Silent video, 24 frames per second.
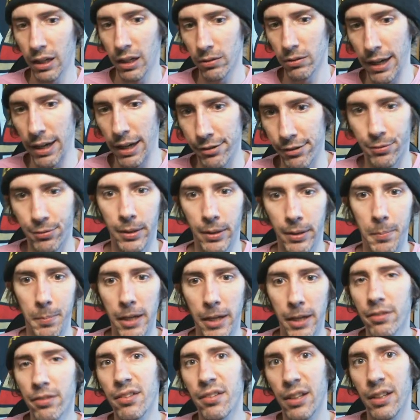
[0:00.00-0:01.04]
Last three
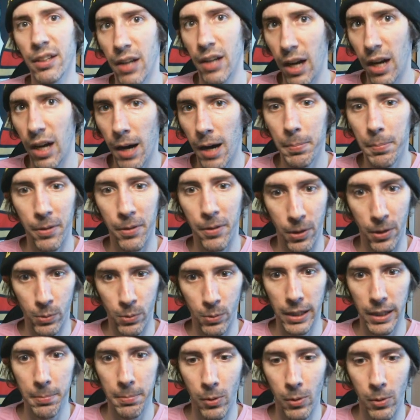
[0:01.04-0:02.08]
months, up
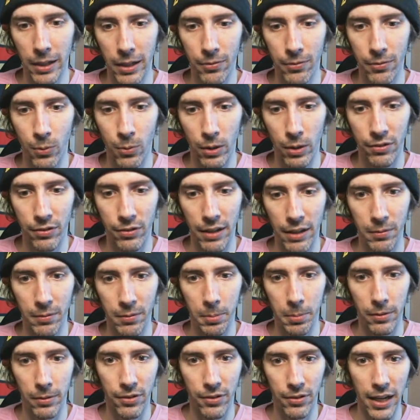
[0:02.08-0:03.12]
three point four seven
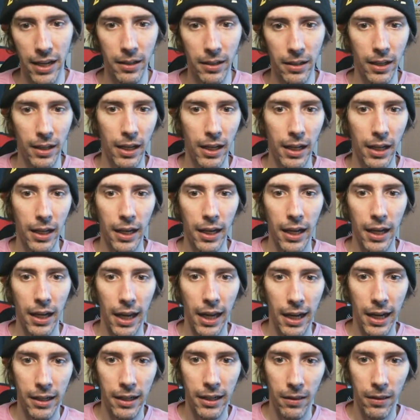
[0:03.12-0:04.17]
percent.
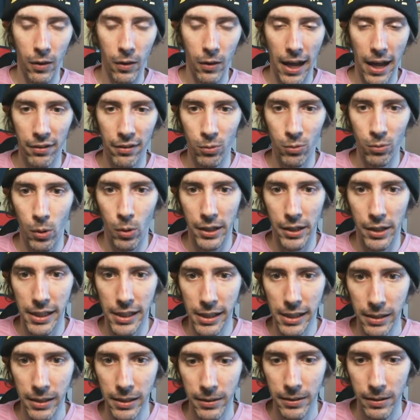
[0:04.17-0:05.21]
And in the last one
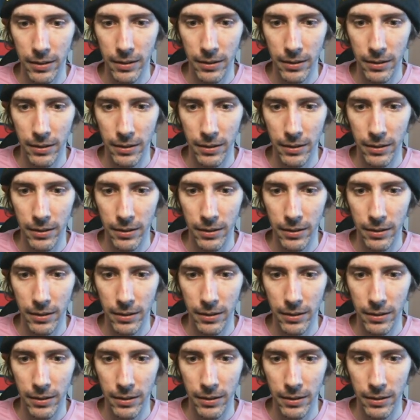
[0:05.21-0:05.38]
year,